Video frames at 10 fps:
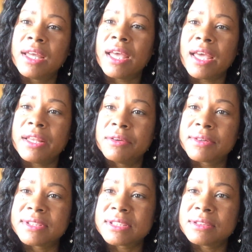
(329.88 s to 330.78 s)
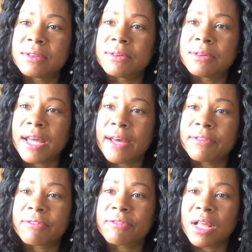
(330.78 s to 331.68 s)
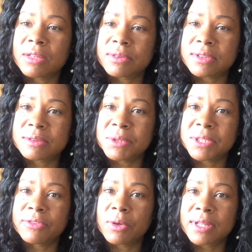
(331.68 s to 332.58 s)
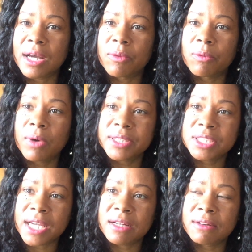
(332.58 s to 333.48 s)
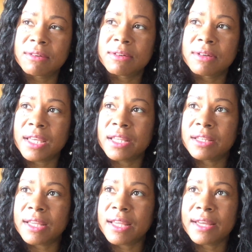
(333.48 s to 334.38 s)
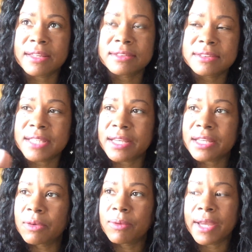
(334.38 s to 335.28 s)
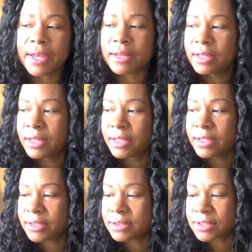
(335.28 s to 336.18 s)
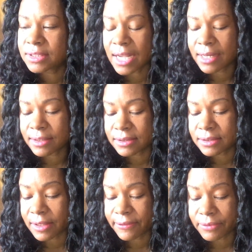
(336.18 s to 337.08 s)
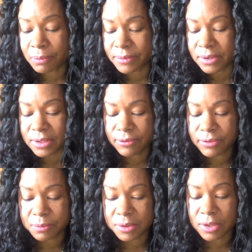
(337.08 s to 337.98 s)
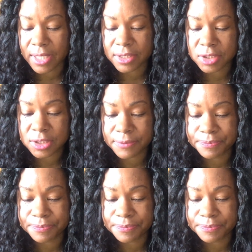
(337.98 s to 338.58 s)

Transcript: and you can still have your followers. But if you only got one channel and that gets taken away, you just got to start from scratch.